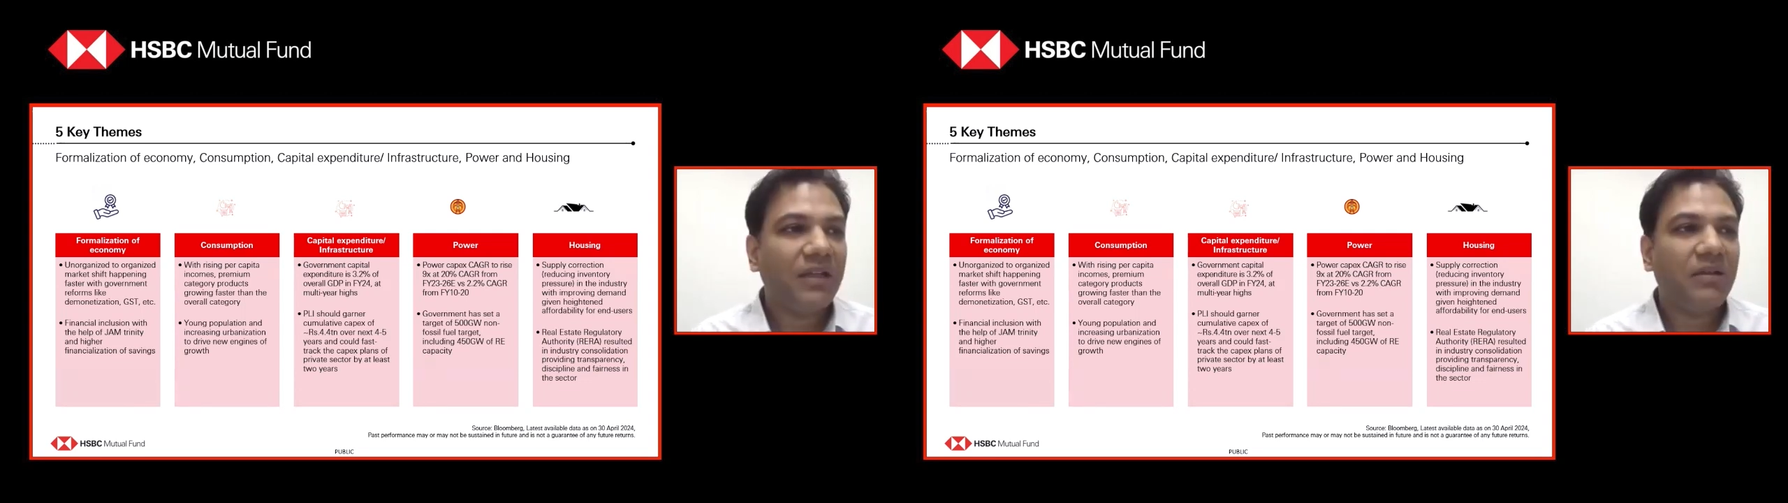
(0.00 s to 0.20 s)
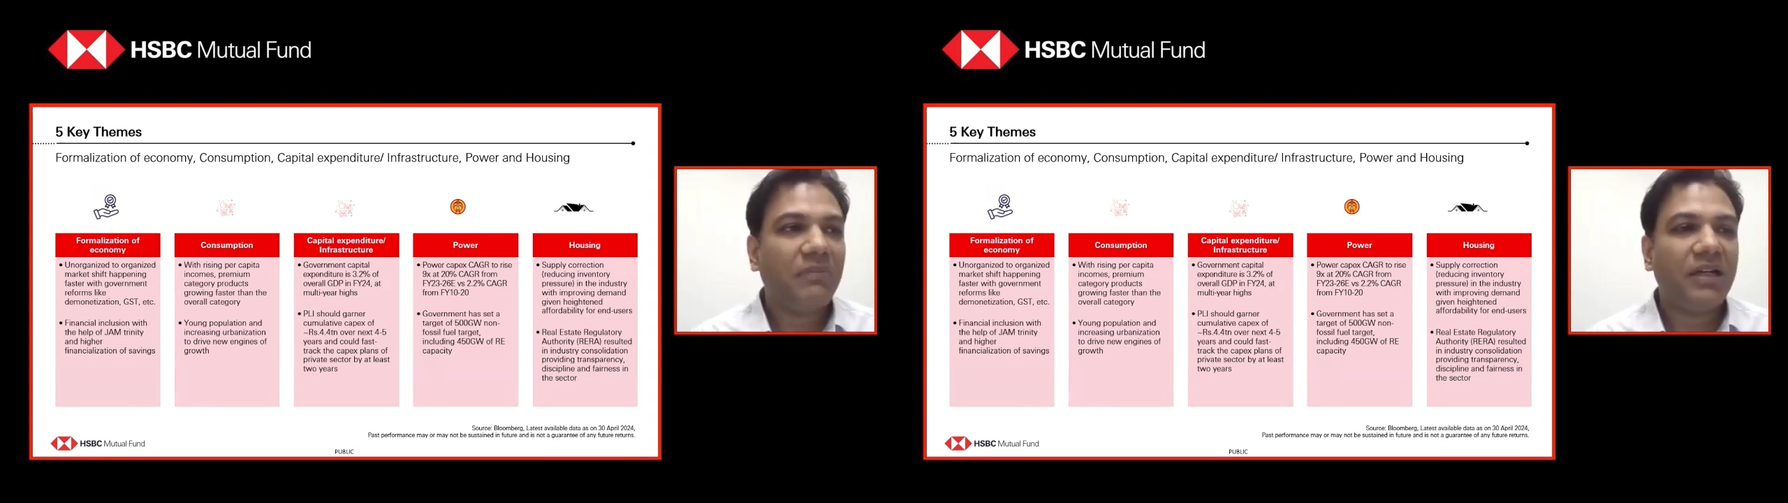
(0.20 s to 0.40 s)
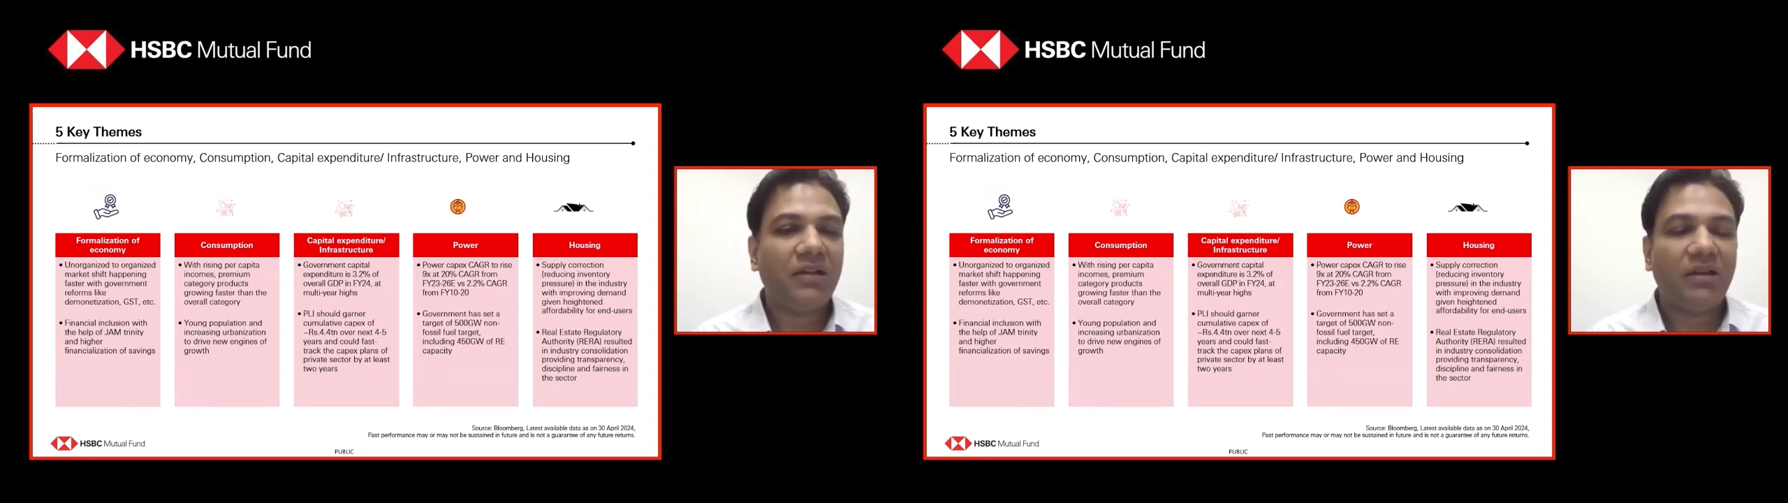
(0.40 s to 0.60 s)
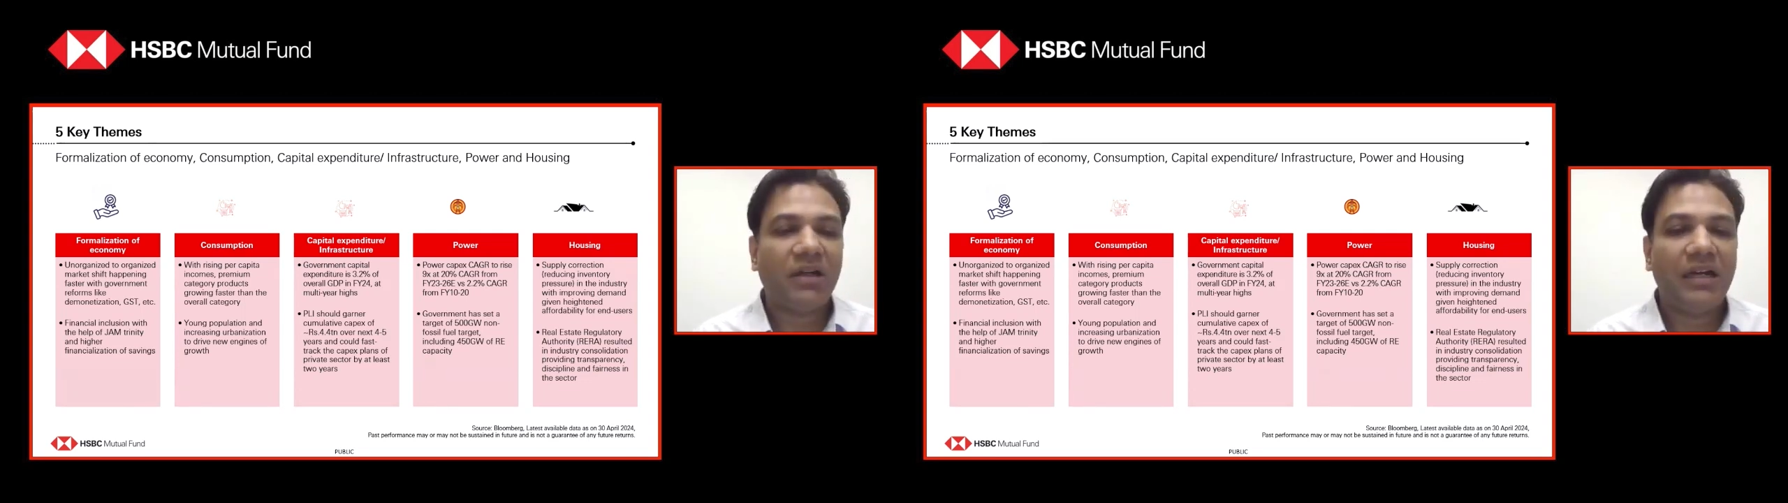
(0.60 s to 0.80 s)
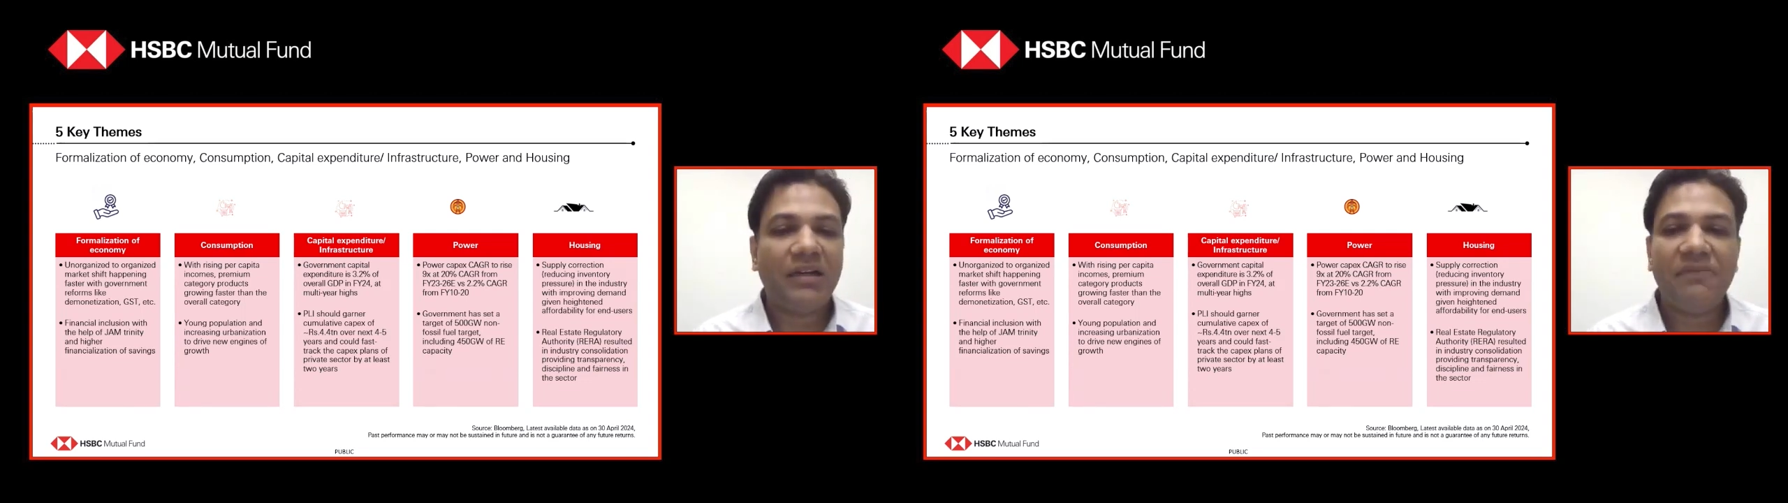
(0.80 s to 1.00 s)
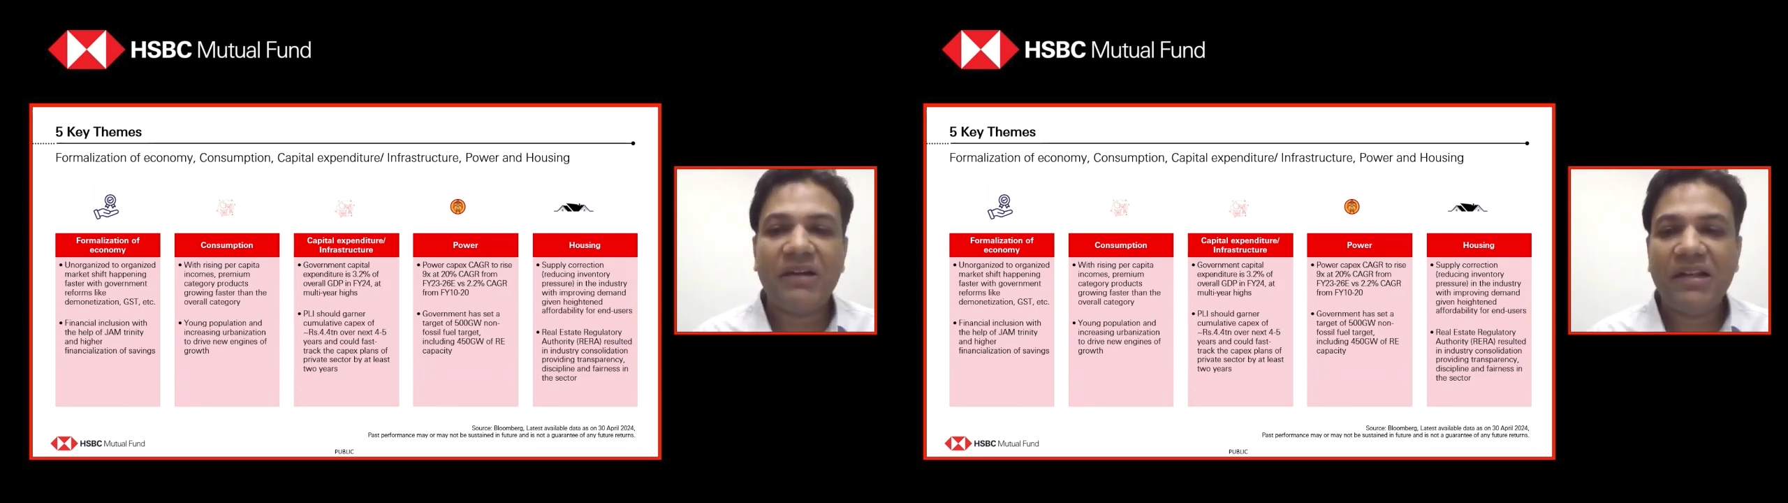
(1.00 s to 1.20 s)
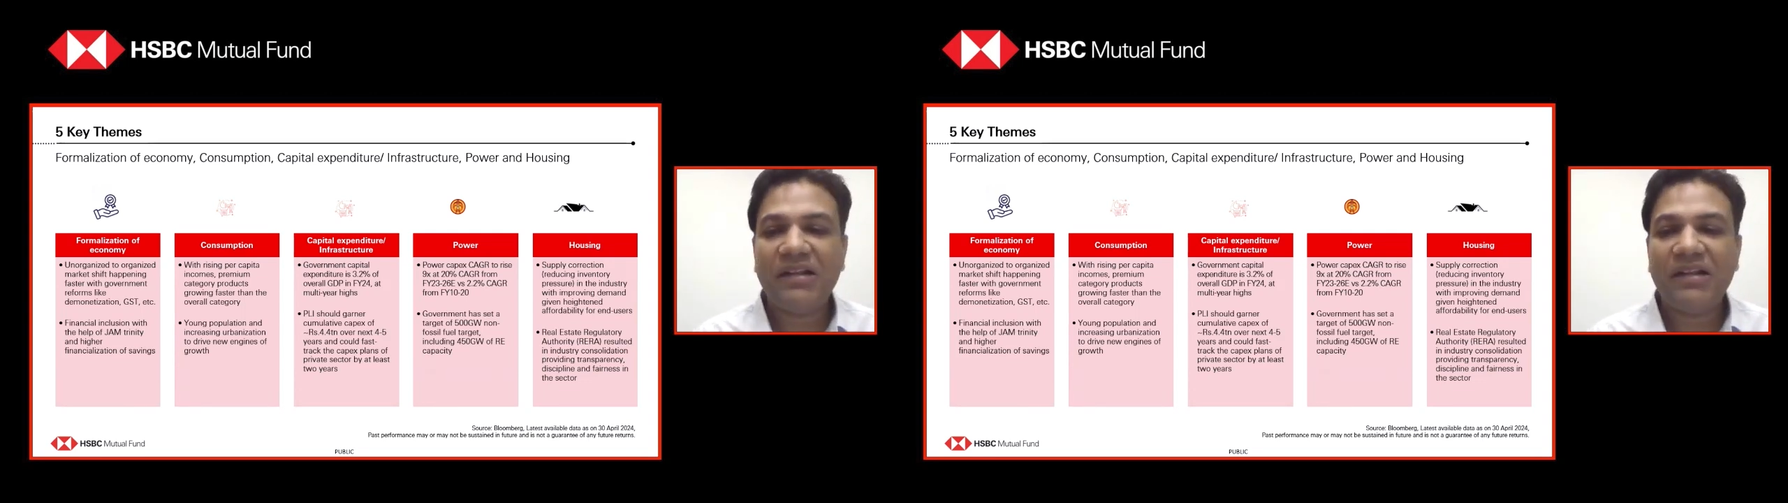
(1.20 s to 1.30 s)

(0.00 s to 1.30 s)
but ultimately